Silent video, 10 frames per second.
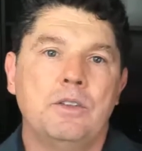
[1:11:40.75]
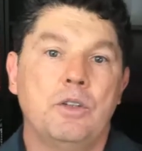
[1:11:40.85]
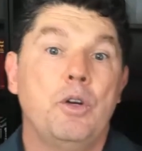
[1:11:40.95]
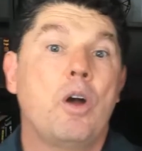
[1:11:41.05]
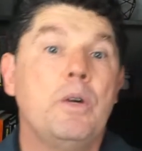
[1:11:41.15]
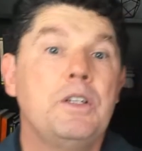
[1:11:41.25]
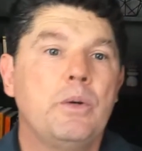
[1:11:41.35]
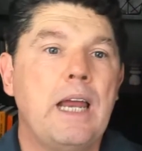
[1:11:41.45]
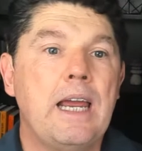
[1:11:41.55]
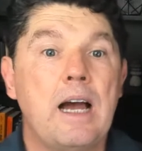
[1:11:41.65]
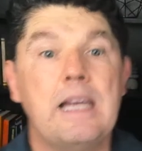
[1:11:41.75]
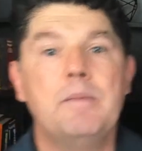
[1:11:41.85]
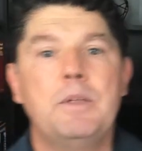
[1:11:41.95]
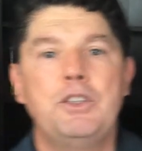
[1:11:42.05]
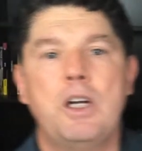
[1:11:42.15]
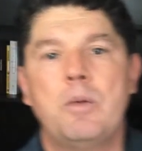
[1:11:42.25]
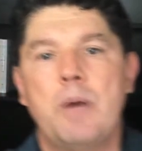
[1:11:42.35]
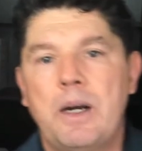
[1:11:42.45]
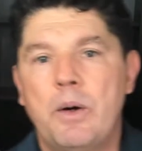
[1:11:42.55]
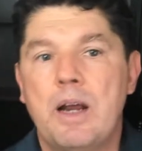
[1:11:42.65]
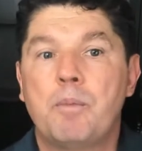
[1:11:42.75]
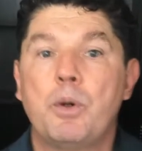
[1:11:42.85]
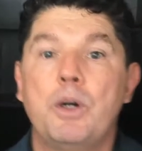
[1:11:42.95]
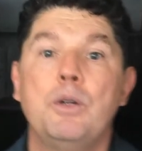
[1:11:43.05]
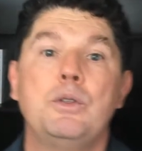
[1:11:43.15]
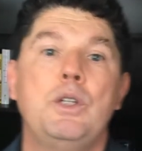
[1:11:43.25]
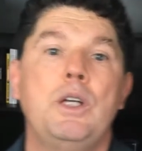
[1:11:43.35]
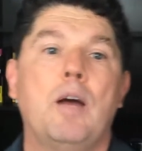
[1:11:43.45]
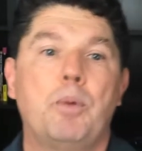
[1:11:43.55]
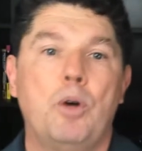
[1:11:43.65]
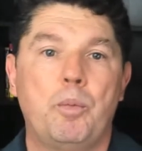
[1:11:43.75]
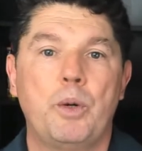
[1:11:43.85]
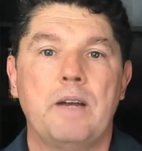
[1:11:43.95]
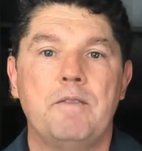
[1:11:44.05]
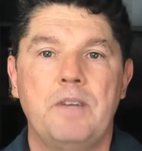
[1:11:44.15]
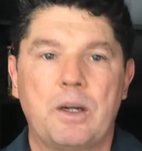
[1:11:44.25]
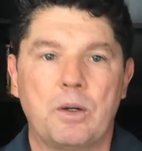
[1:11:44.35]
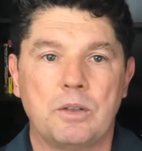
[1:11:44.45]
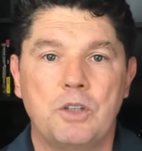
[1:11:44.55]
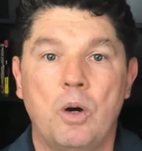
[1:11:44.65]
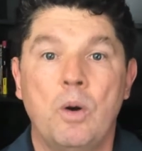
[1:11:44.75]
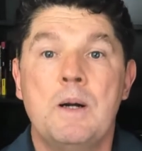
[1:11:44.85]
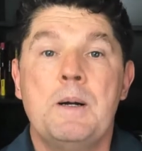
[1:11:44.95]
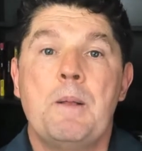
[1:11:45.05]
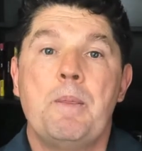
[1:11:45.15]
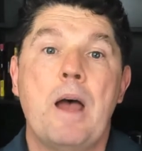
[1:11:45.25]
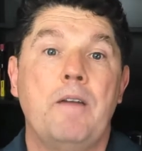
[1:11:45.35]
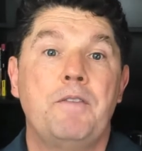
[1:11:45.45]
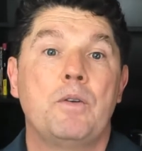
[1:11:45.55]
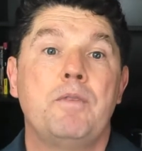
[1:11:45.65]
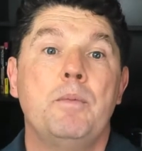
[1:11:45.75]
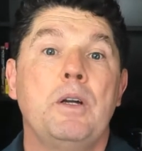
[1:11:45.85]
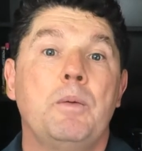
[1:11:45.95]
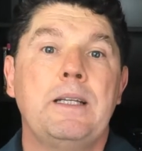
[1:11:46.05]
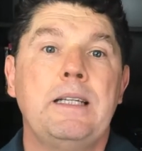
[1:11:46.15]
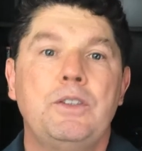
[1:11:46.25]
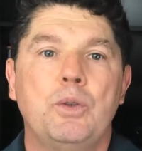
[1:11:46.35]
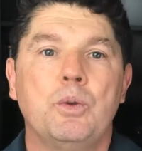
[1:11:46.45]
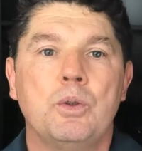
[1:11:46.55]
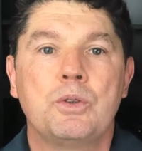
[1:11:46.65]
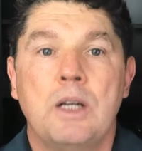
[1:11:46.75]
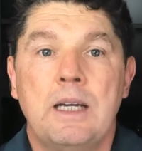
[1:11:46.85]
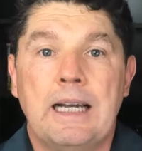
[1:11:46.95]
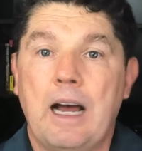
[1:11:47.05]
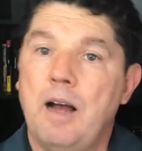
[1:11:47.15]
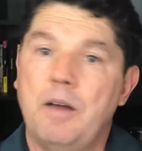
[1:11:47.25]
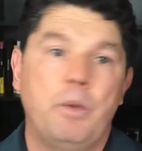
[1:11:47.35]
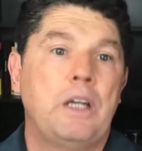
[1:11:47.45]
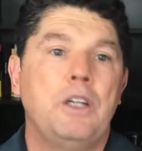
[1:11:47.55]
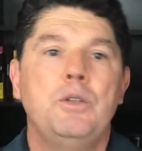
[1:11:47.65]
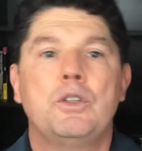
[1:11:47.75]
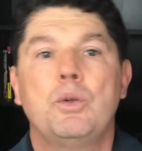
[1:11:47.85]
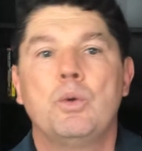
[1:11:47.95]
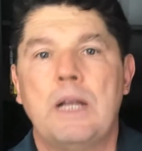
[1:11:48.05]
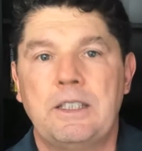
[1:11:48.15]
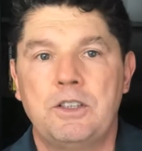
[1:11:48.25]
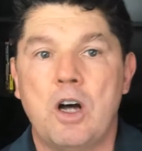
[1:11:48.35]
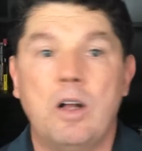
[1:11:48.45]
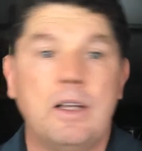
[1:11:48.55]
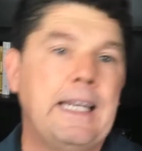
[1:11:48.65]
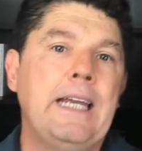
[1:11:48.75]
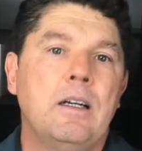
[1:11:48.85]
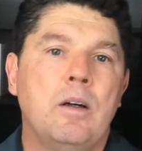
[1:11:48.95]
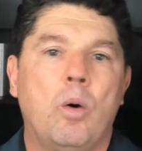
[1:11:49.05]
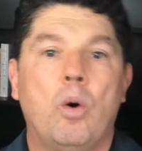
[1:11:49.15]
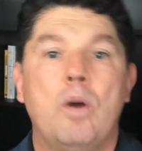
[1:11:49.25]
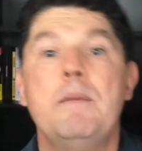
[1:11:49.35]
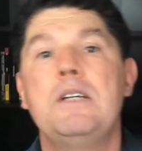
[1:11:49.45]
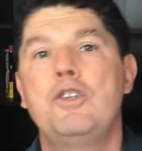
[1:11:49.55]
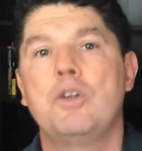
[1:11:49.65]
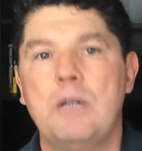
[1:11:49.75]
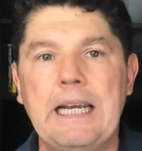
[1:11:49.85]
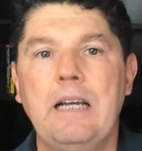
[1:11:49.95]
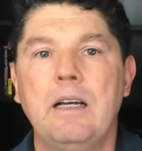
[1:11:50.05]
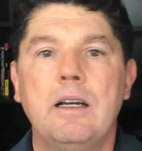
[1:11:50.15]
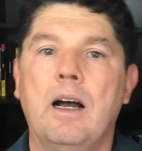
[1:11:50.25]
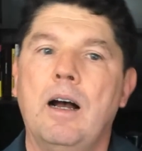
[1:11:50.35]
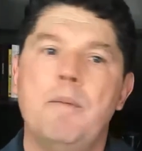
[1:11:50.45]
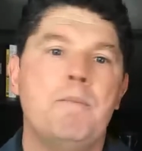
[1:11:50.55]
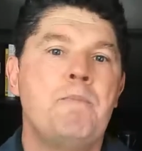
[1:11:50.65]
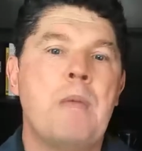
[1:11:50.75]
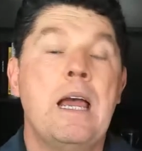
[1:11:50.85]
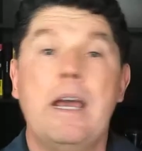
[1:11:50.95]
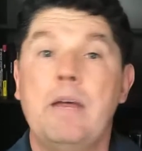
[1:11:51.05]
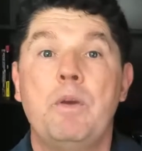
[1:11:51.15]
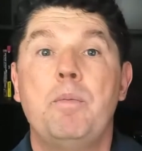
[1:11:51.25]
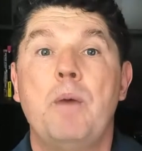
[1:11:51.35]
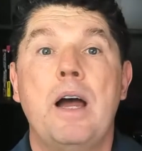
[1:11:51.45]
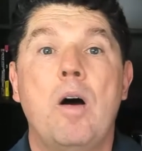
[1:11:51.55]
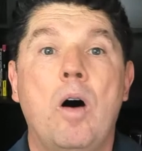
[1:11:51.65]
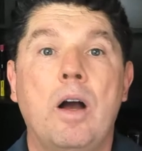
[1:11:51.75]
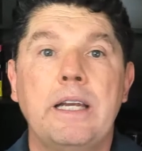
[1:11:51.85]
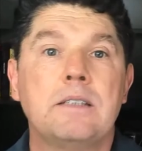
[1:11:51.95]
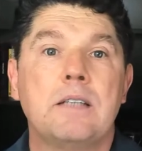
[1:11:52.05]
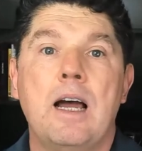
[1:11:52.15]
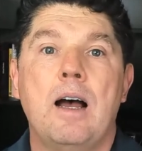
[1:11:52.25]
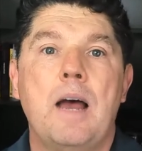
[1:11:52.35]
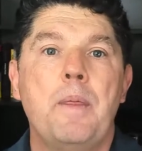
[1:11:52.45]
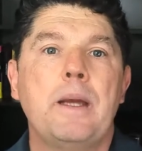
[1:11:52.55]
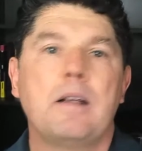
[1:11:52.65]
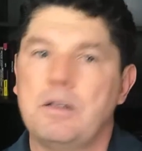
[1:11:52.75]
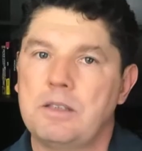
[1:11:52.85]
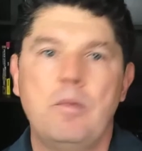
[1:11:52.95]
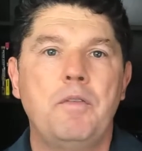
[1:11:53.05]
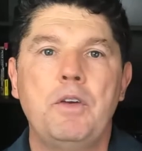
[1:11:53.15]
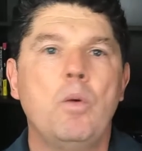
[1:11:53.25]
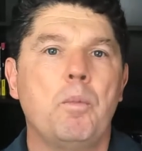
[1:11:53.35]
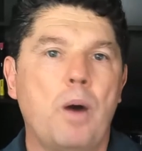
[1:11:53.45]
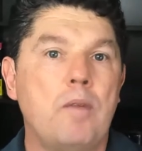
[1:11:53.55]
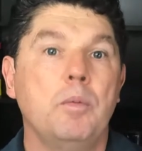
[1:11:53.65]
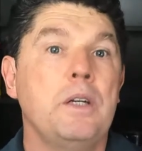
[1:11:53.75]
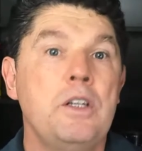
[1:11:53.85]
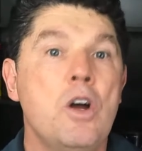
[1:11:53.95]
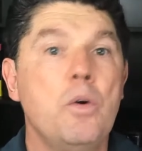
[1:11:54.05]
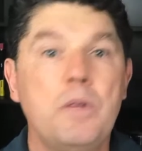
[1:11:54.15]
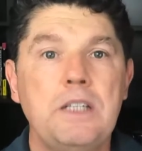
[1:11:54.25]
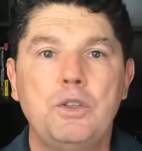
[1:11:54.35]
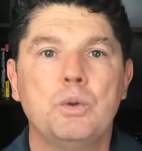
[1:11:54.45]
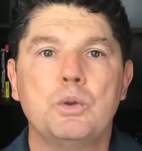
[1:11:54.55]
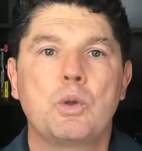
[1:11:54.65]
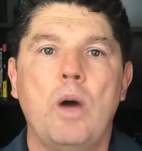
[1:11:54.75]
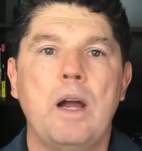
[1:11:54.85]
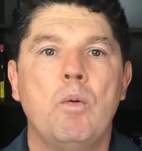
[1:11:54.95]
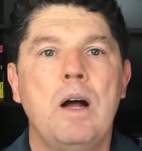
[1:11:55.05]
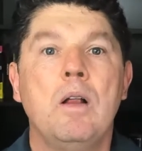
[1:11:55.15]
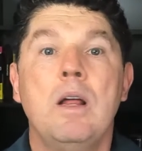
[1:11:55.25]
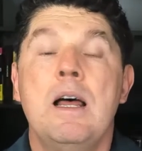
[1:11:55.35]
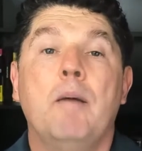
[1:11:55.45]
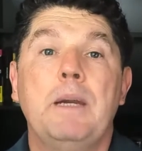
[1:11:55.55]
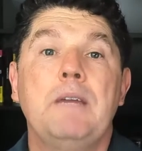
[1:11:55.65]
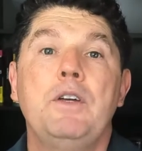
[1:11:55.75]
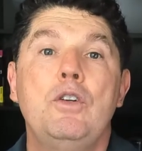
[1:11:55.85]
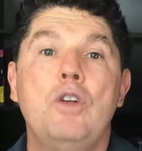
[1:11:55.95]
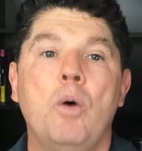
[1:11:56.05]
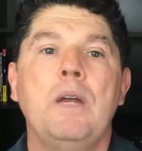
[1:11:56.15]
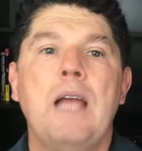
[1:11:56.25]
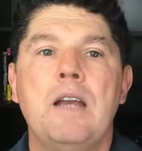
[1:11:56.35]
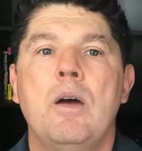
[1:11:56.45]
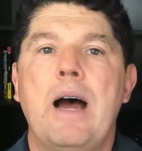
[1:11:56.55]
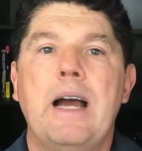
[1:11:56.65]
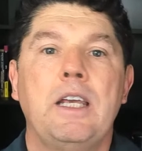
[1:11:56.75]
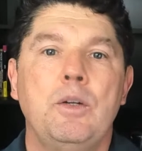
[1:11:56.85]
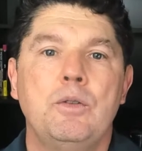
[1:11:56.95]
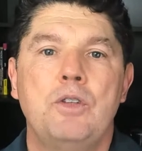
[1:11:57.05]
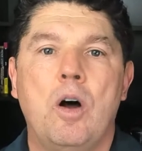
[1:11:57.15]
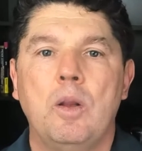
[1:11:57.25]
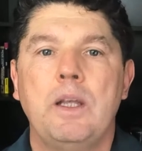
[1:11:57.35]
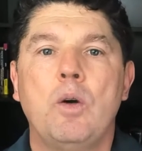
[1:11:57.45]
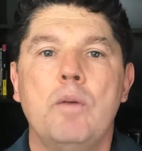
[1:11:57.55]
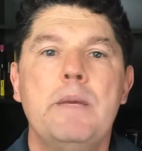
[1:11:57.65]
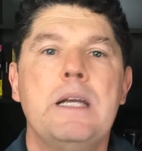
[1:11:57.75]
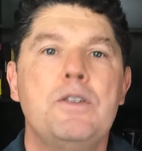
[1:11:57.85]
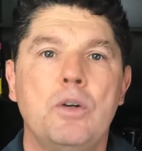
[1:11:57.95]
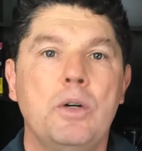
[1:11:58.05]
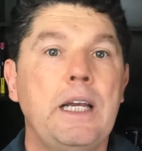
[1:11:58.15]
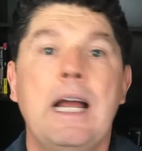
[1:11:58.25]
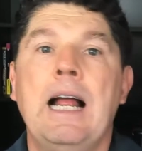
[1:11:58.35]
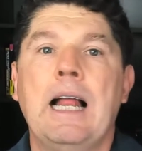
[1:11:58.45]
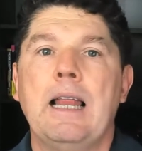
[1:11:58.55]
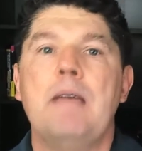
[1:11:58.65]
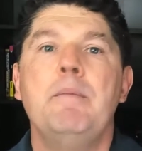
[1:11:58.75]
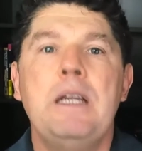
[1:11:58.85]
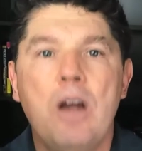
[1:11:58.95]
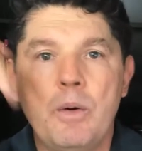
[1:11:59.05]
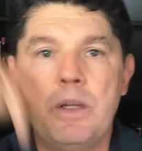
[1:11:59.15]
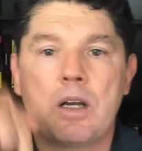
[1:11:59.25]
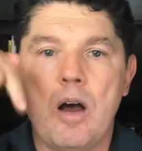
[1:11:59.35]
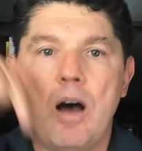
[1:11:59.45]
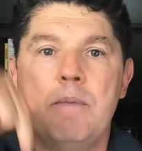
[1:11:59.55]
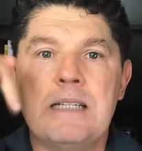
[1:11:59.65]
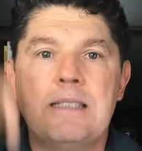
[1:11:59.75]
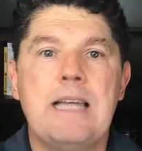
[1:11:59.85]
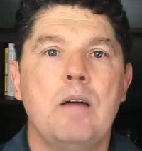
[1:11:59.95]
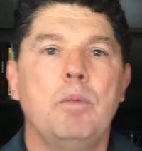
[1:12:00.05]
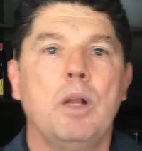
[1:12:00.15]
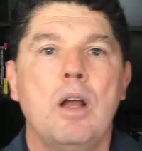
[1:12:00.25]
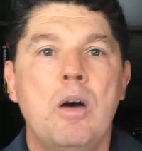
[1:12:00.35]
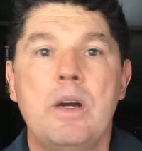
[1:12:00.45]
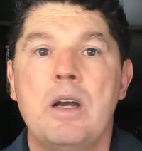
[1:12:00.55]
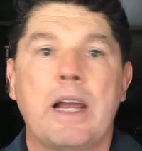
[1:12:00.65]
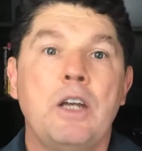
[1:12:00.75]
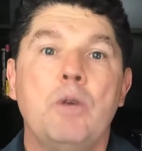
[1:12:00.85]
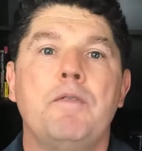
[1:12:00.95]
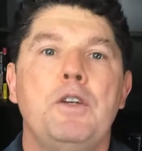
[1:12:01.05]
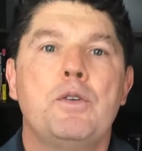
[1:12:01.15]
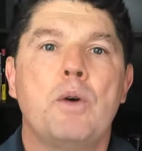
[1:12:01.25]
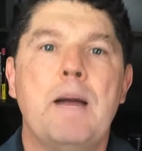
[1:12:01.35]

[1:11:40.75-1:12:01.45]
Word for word: So you'll go into an AI image generator and produce the appropriate figure. So now, if you're familiar with these tools, uh, we can use a tool like DALL-E or Midjourney. Um, and with my audience, I, I, think some of you probably know these tools quite well. But if you don't yet know how to use DALL-E or Midjourney, let me know in the comments down below, and I can do a future